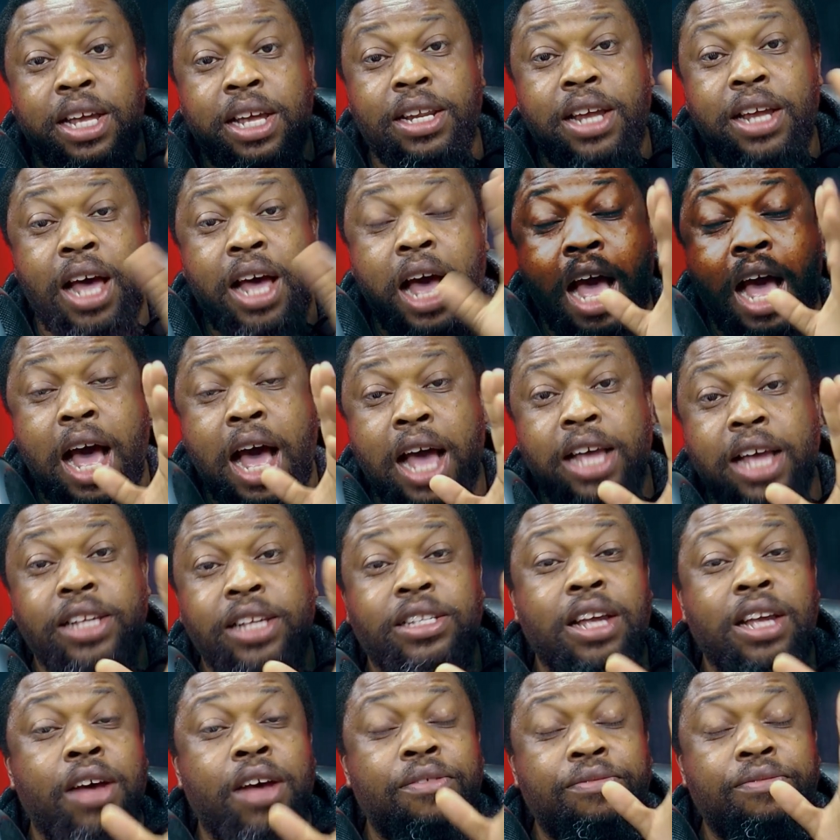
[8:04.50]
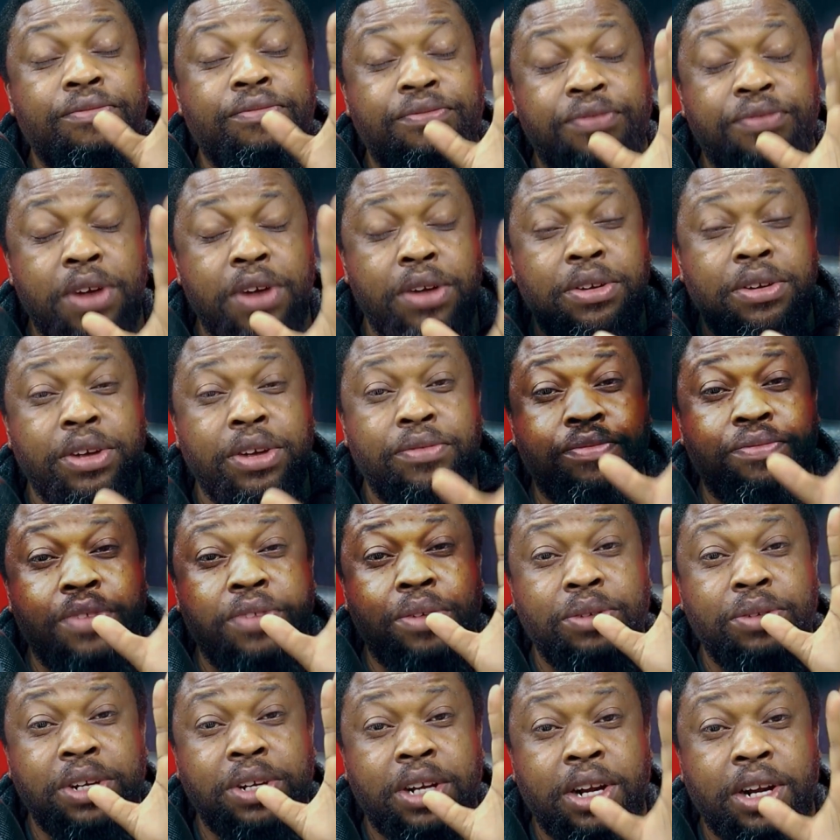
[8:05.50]
and the highs are
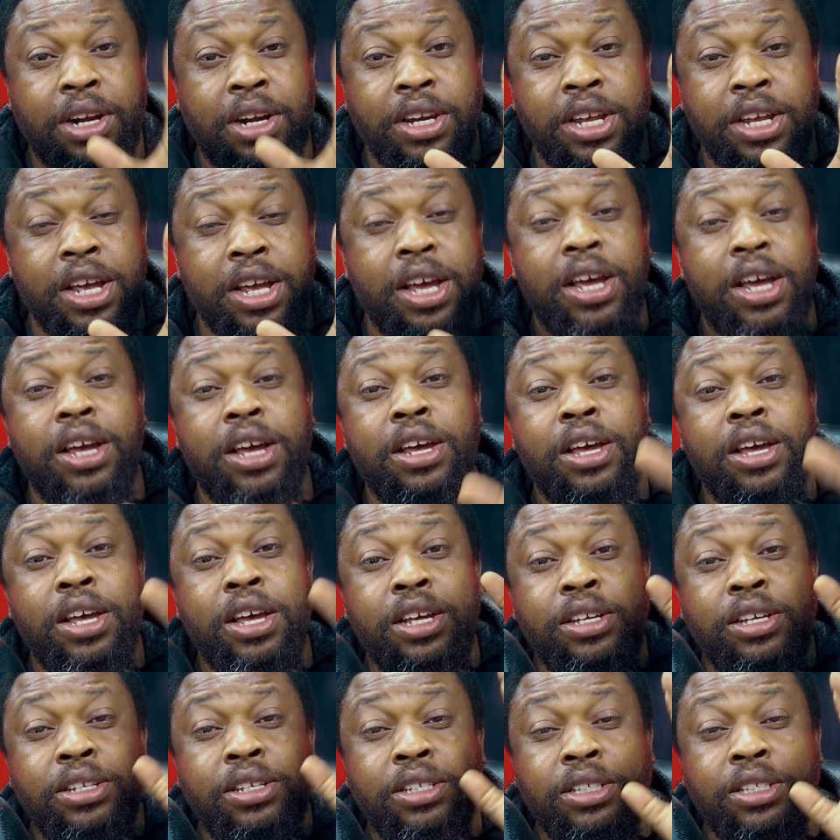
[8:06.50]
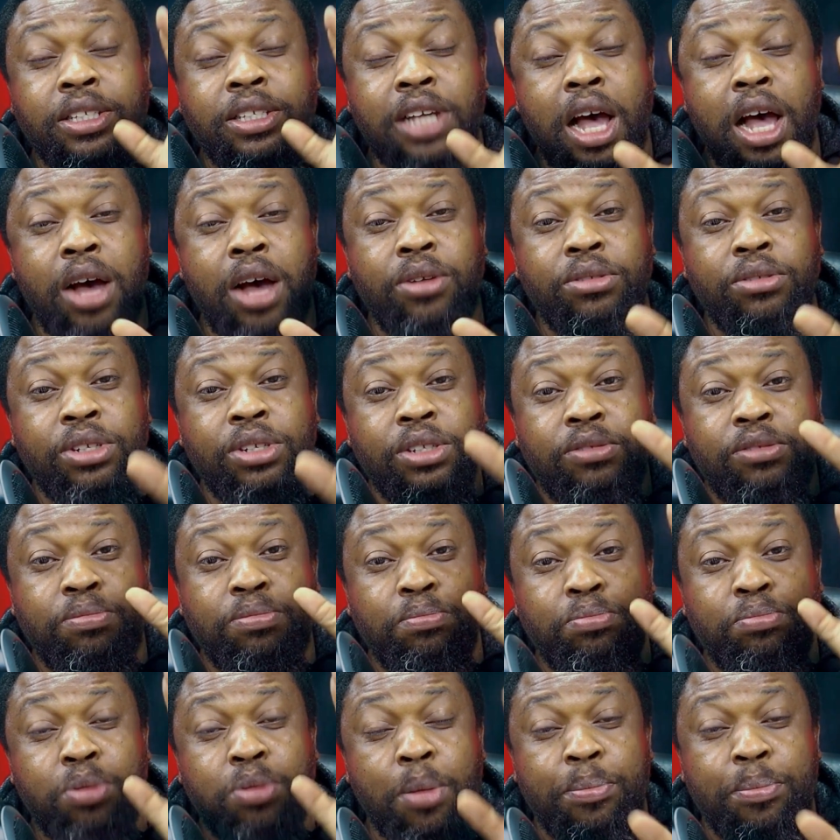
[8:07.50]
very clear. Sound is
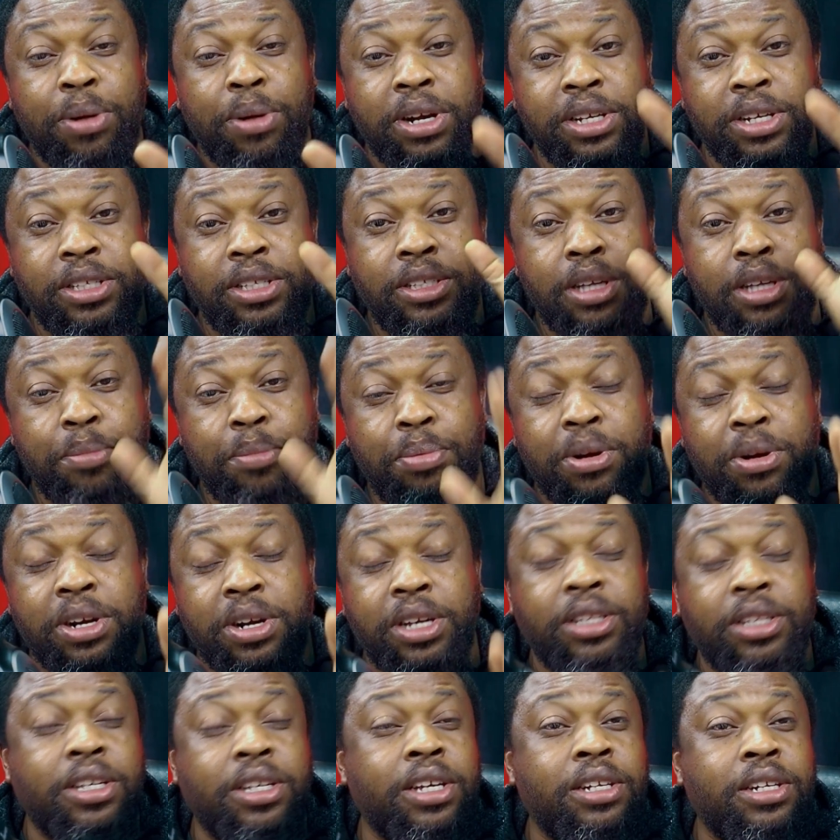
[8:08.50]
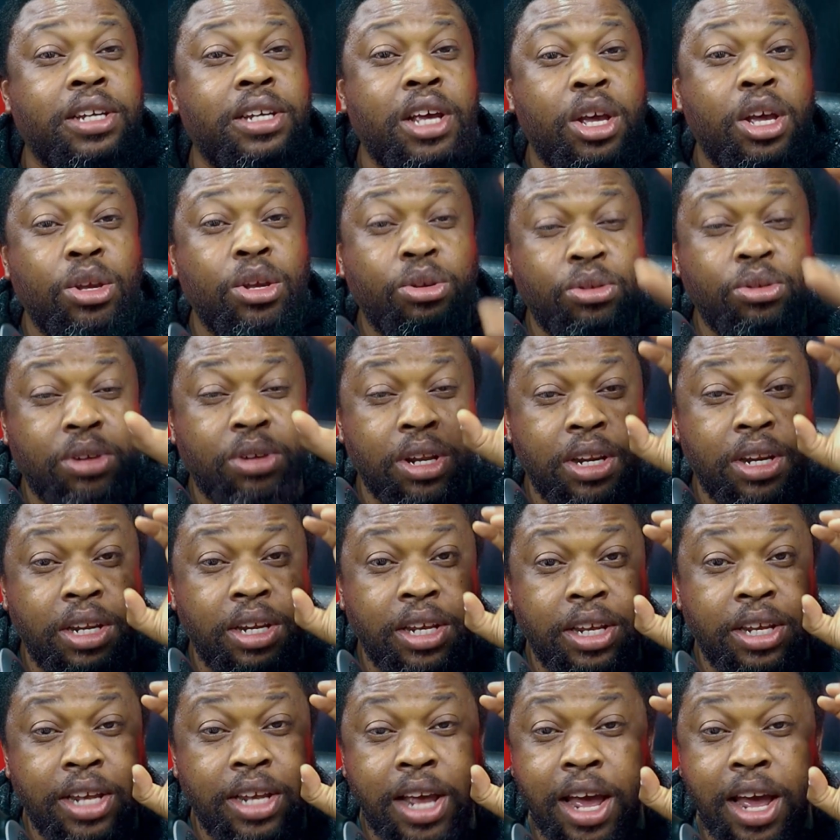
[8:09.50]
properly separated. You can
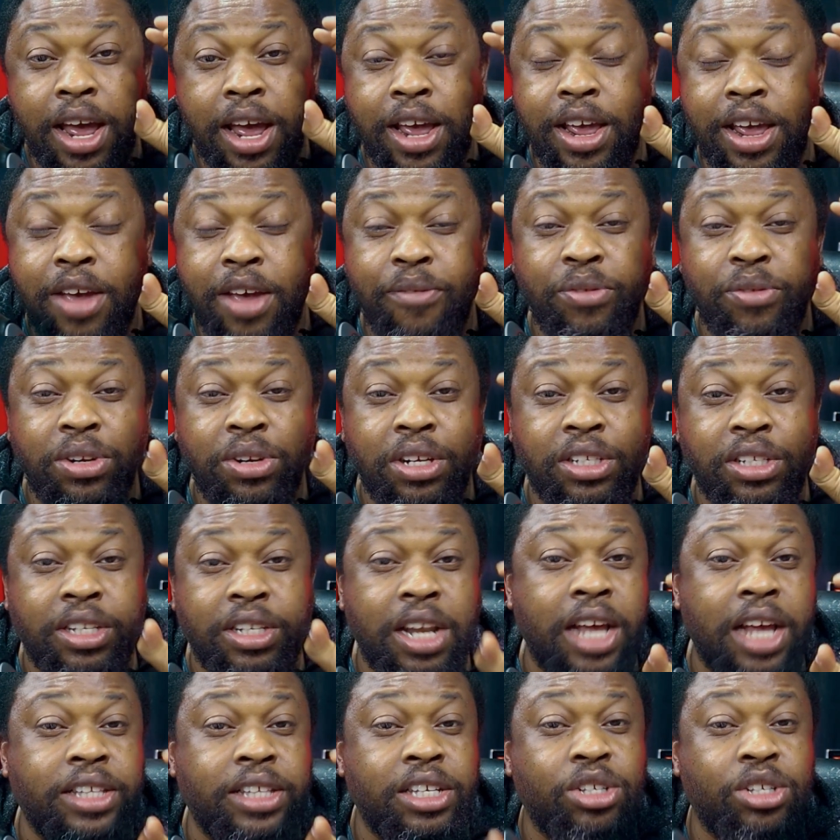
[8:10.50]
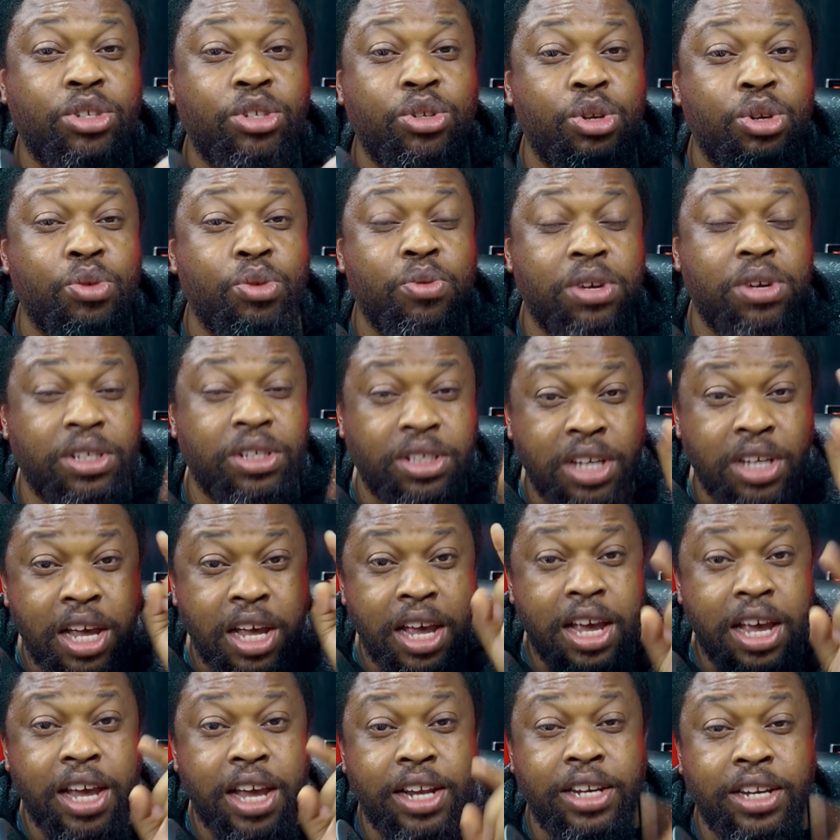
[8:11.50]
hear even the slightest nuance
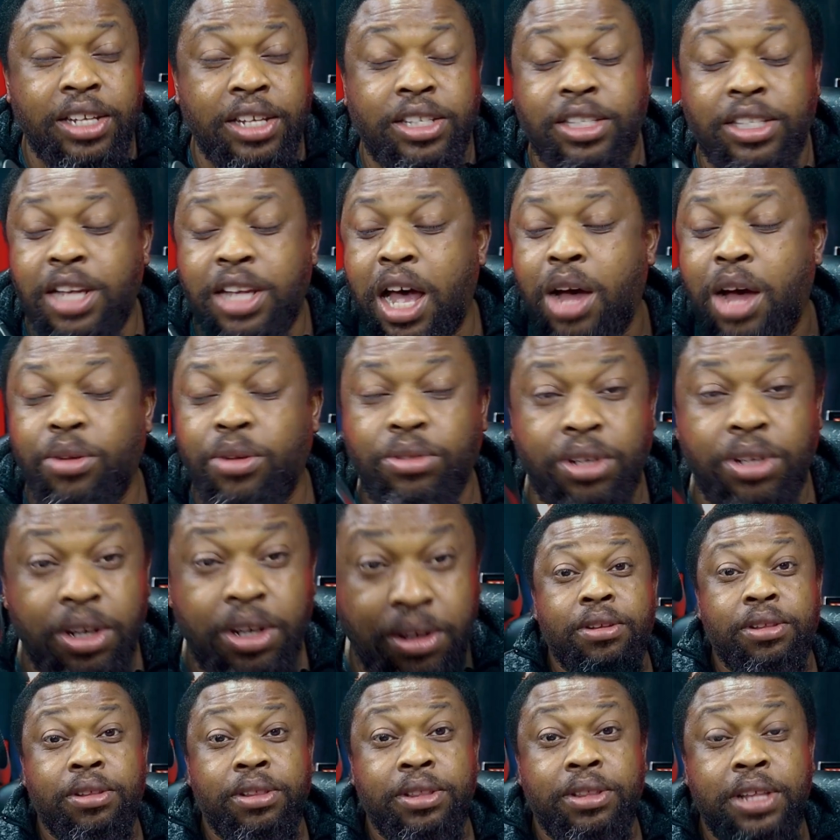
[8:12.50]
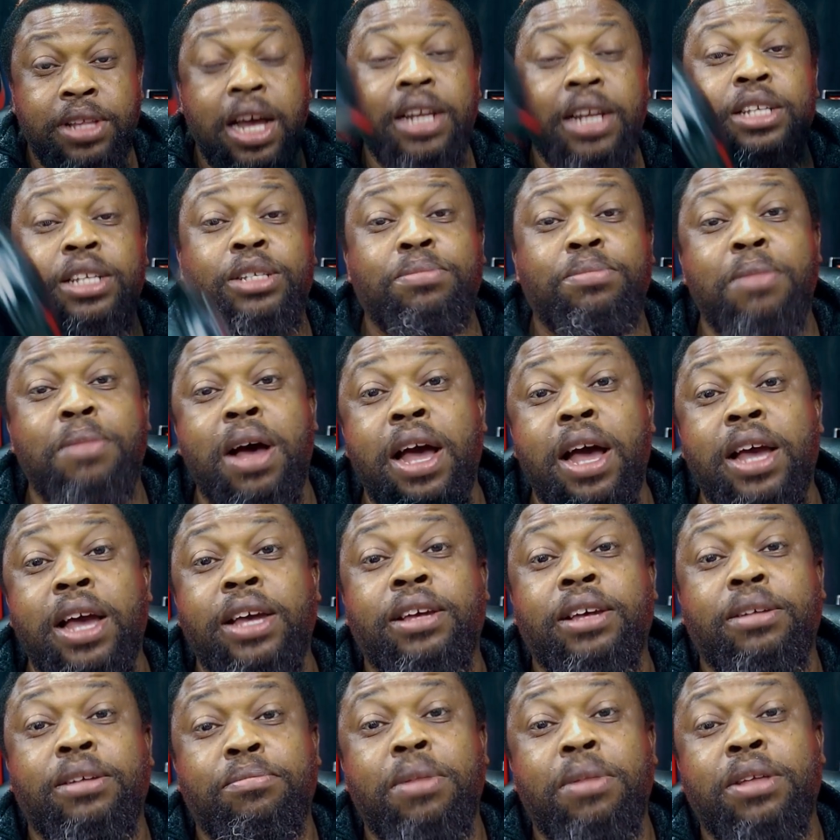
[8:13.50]
in the sound. That is
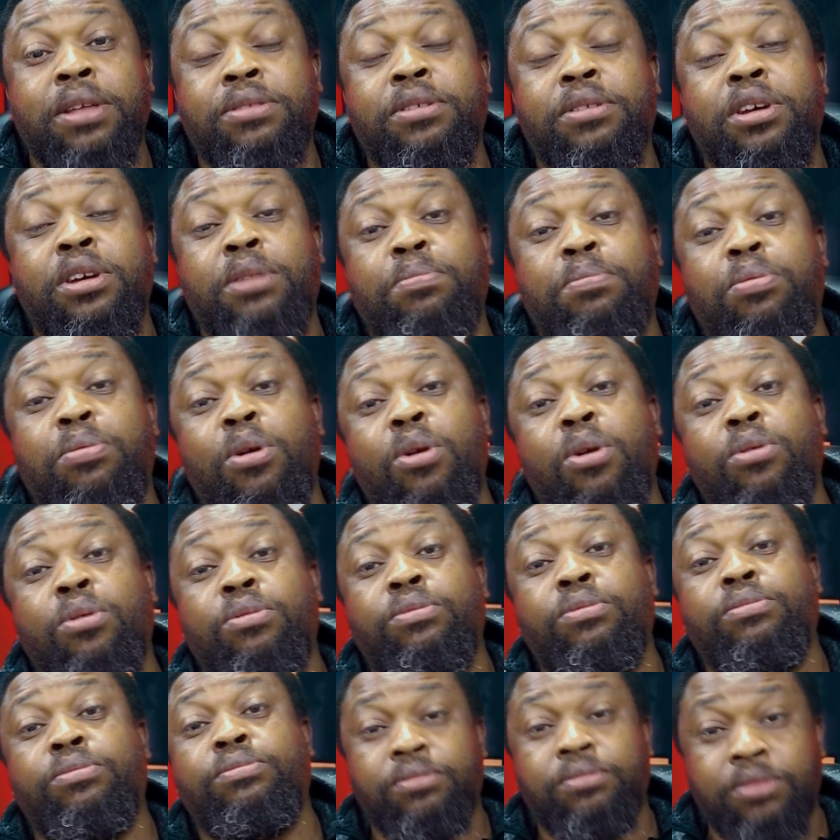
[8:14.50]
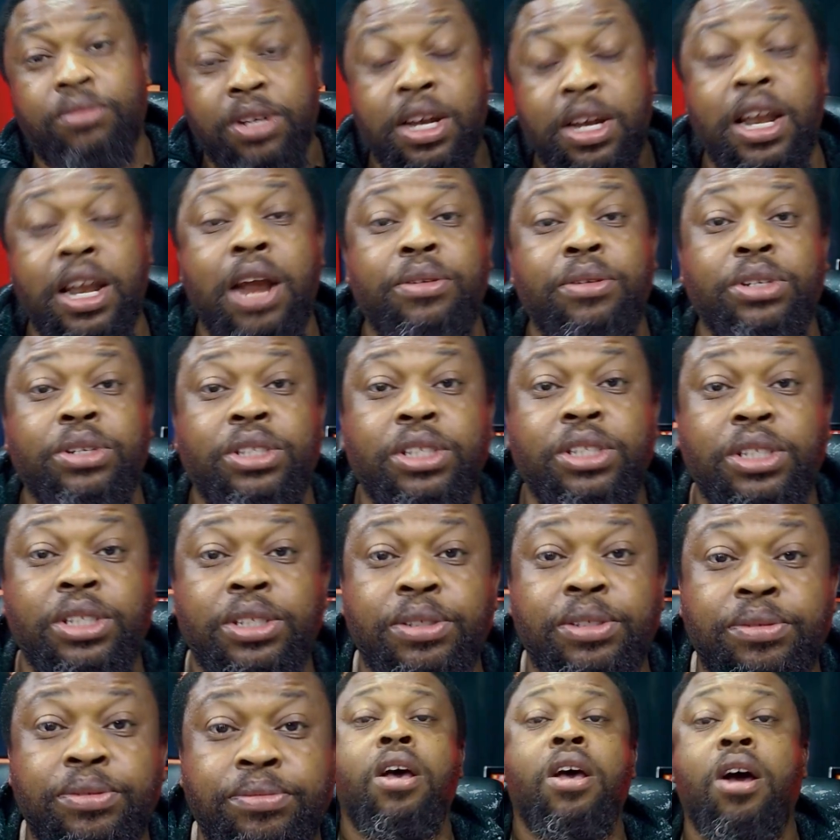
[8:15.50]
my third pro, clarity.
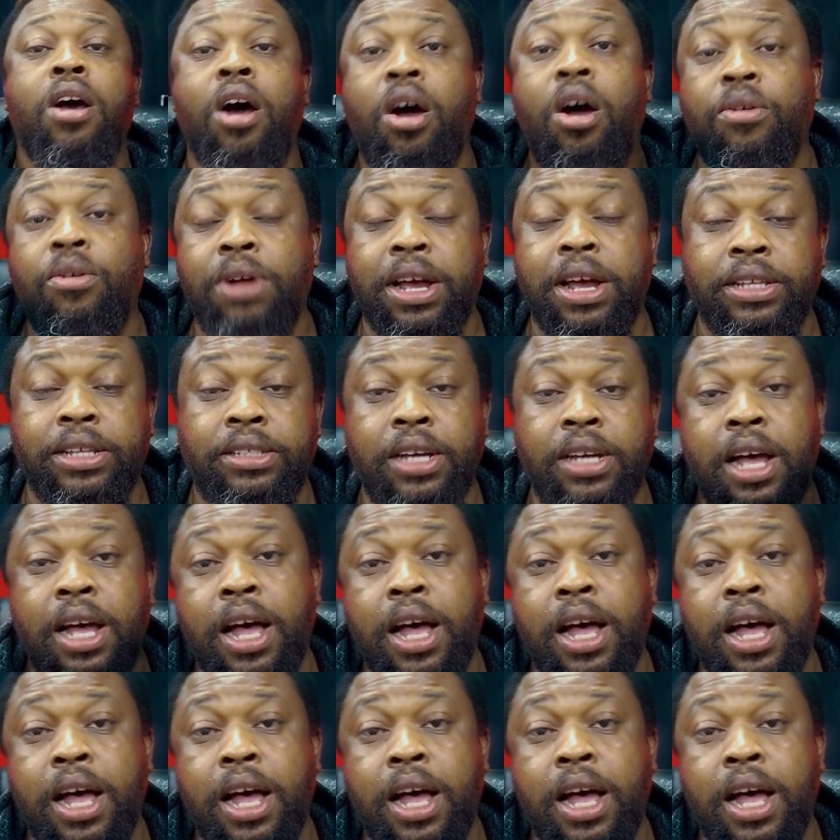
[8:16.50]
All right,